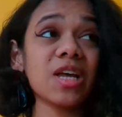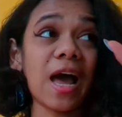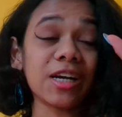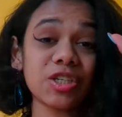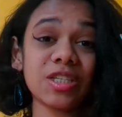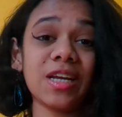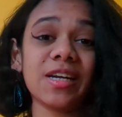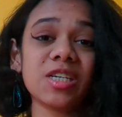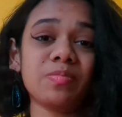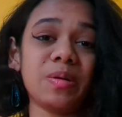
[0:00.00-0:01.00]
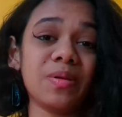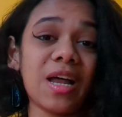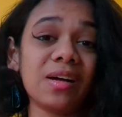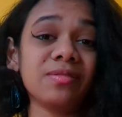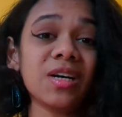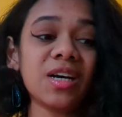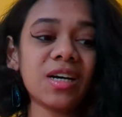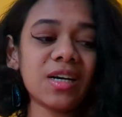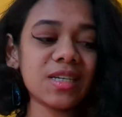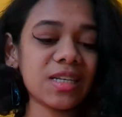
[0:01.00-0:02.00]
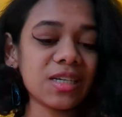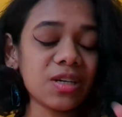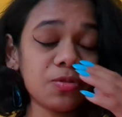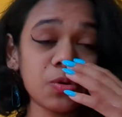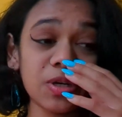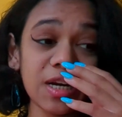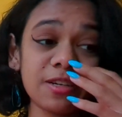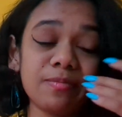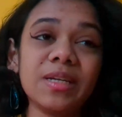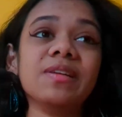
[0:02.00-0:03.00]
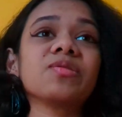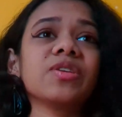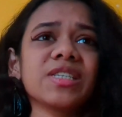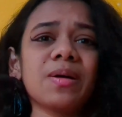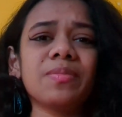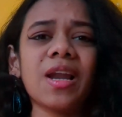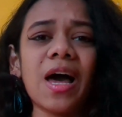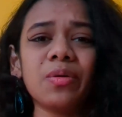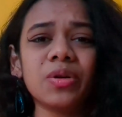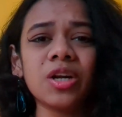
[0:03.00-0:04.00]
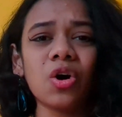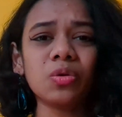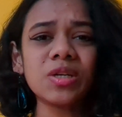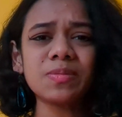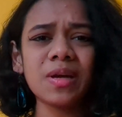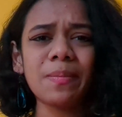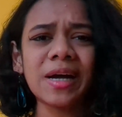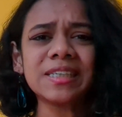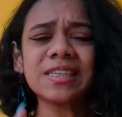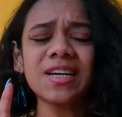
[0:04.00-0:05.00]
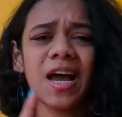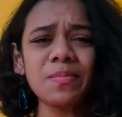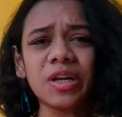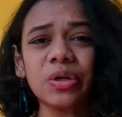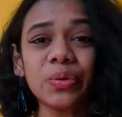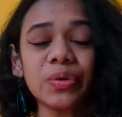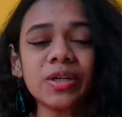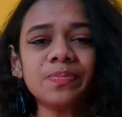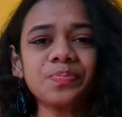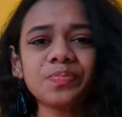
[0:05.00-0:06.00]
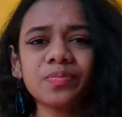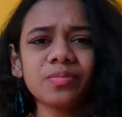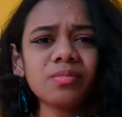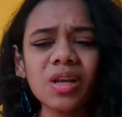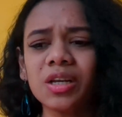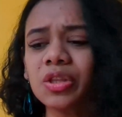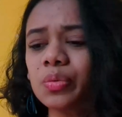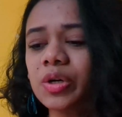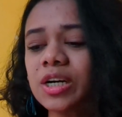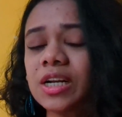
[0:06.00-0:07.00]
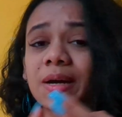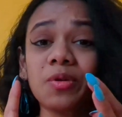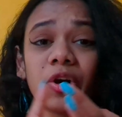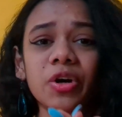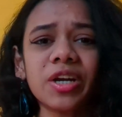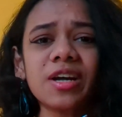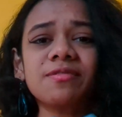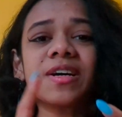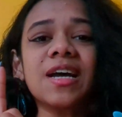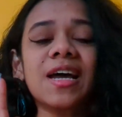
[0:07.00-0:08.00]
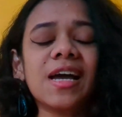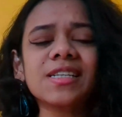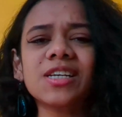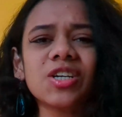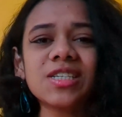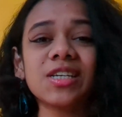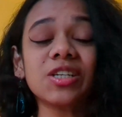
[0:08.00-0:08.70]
Anxiously attached people have a set of core negative beliefs. For example, I will always be abandoned, I'm alone in the world, I'm not good enough, etc., etc.